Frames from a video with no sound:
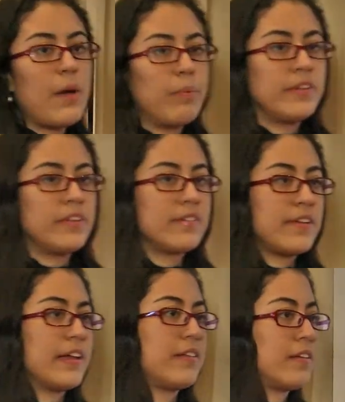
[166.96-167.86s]
happened is
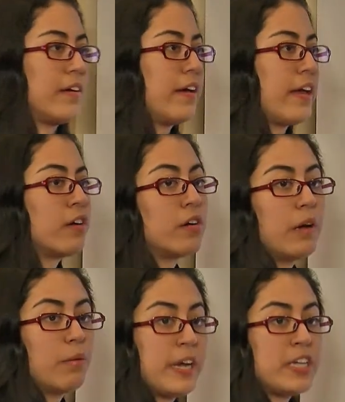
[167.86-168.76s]
that in
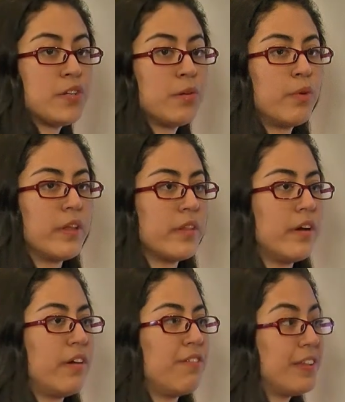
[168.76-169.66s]
collaboration with
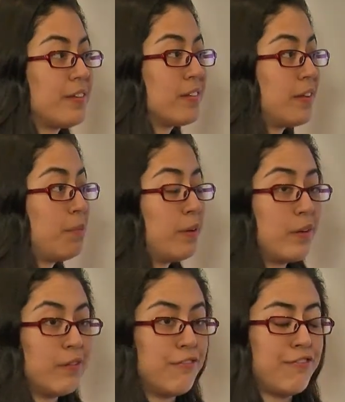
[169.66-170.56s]

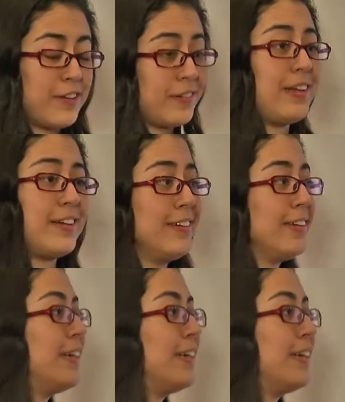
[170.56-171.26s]
Veterskip Friesland,